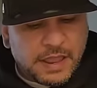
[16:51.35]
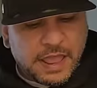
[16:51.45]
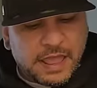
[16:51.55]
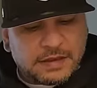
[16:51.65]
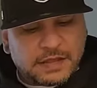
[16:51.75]

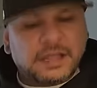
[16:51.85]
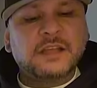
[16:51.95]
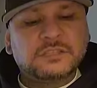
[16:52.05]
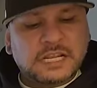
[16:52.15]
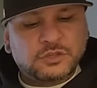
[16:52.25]
And
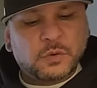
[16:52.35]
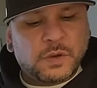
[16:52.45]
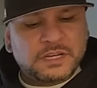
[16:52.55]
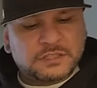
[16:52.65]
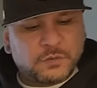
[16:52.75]
that's who it
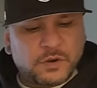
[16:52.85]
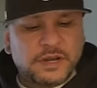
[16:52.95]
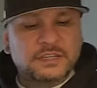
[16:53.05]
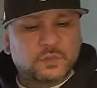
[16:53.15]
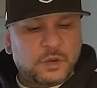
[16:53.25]
was. We're
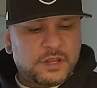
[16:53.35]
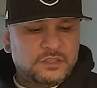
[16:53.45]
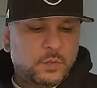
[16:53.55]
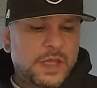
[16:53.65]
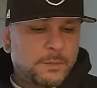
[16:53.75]
in
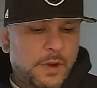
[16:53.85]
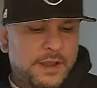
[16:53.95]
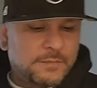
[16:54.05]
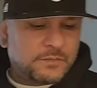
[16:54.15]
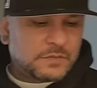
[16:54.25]
his whip,
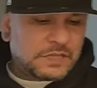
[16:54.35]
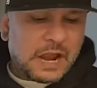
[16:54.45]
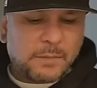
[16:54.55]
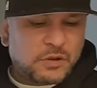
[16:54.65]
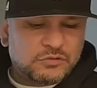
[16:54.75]
right?
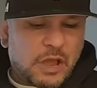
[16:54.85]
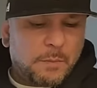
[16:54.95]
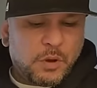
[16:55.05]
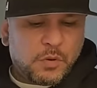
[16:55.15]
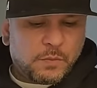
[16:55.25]
Tire blows
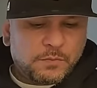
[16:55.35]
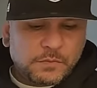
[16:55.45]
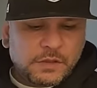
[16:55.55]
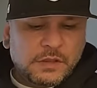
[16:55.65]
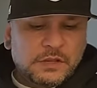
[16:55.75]
out. Boom.
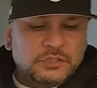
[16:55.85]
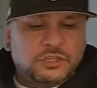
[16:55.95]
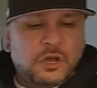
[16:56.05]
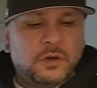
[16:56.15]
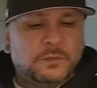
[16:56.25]

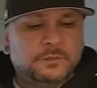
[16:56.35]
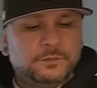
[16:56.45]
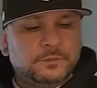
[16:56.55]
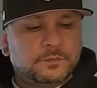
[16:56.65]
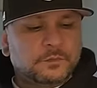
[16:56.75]
So
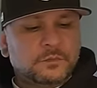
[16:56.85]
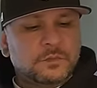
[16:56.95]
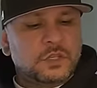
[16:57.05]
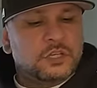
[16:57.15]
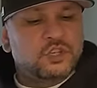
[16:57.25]

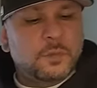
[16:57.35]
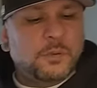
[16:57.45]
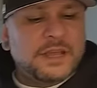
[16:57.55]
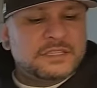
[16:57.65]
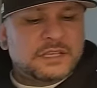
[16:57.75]

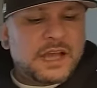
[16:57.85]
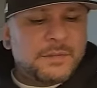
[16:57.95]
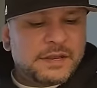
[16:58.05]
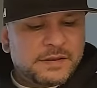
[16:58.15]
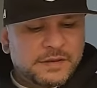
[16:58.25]
AAA's
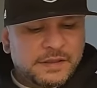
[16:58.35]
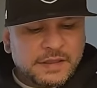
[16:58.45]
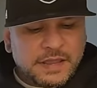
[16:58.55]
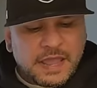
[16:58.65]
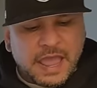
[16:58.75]
coming,
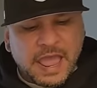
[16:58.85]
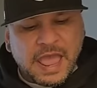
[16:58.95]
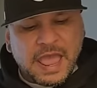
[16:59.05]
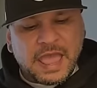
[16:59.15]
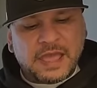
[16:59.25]

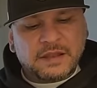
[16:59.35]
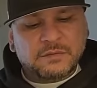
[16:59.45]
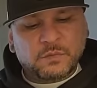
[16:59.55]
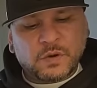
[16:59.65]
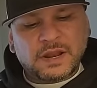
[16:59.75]

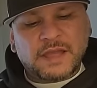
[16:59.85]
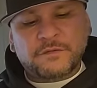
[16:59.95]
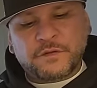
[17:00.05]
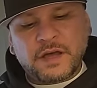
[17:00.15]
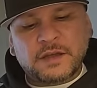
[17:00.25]
and we're like,
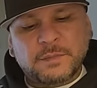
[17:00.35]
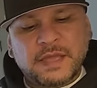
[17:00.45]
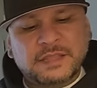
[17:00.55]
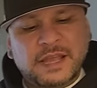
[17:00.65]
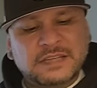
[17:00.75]
fuck,
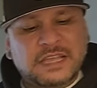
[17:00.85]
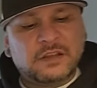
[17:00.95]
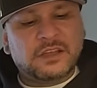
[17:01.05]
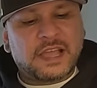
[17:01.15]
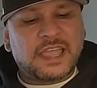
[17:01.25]
man. The guy's like,
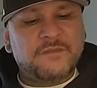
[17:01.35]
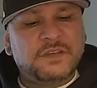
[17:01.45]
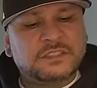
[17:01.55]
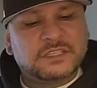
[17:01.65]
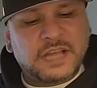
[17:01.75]
look, I can't
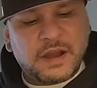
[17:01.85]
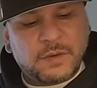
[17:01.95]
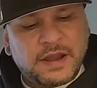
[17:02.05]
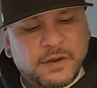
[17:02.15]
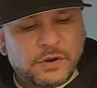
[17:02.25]
fix the tire
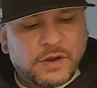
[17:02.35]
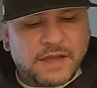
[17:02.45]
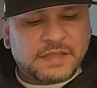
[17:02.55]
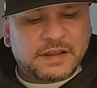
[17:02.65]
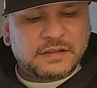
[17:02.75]
right don't
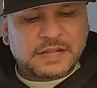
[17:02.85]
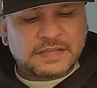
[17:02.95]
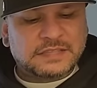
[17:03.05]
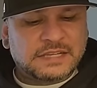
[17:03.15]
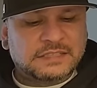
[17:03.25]
have
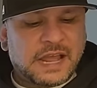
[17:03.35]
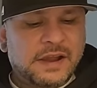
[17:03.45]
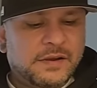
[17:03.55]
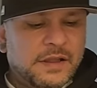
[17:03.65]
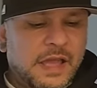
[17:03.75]
that size
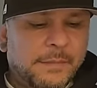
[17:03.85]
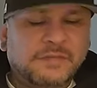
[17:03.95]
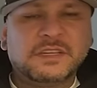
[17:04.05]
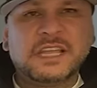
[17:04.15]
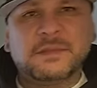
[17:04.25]
tire. I'm going to
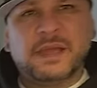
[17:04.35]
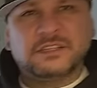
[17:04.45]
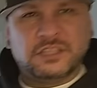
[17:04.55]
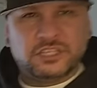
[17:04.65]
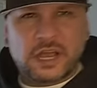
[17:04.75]
have to take it back
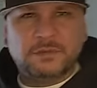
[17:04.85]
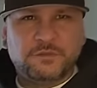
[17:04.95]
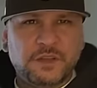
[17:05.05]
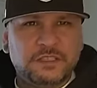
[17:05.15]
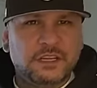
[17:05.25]
to the shop to
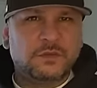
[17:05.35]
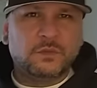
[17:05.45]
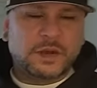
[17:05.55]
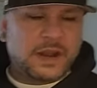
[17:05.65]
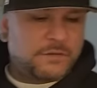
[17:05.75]
fix it,
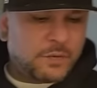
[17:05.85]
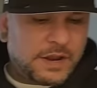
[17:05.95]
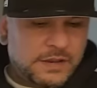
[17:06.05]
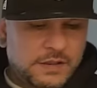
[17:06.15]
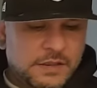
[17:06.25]
whatever,
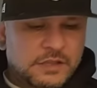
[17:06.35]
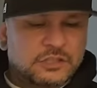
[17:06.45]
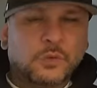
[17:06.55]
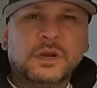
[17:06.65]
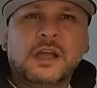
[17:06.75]
right?
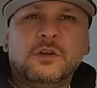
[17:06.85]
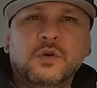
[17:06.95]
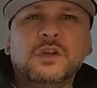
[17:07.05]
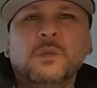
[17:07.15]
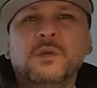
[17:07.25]
So we're like,
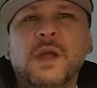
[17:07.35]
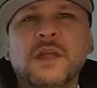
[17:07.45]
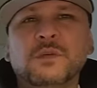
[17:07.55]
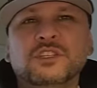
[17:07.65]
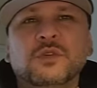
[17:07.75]
cool, can we
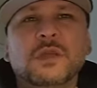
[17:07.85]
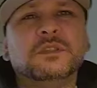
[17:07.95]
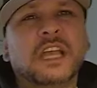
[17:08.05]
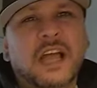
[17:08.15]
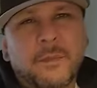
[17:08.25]
ride with you? He
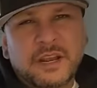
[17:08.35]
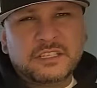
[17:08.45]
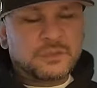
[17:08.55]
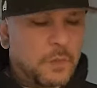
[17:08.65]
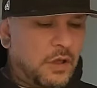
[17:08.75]
was like, I'm in a
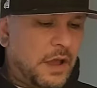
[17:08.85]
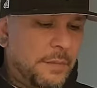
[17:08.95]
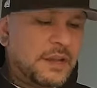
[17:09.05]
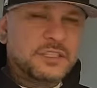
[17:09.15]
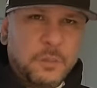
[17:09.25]

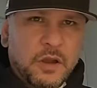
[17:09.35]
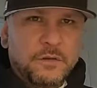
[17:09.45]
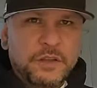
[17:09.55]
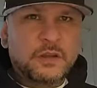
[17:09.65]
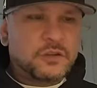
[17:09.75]

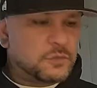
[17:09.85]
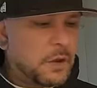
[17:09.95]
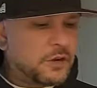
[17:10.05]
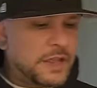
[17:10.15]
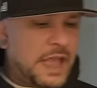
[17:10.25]
smaller
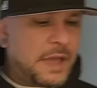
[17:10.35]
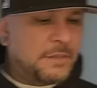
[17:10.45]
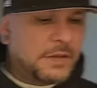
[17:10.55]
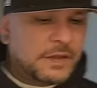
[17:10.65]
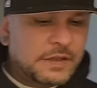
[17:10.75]

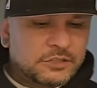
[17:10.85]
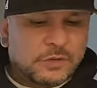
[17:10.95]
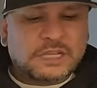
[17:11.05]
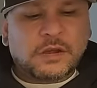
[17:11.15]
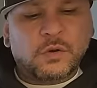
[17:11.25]
cab. So
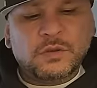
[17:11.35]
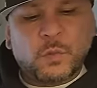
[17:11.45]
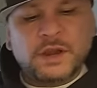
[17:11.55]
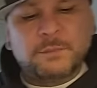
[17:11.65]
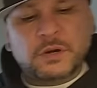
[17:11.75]
he's like, only
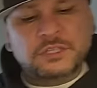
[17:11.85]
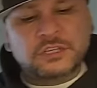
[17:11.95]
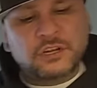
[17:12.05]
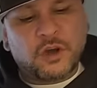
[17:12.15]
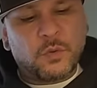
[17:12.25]
one
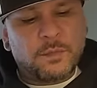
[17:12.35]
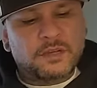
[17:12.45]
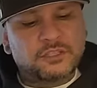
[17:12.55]
person could go with me.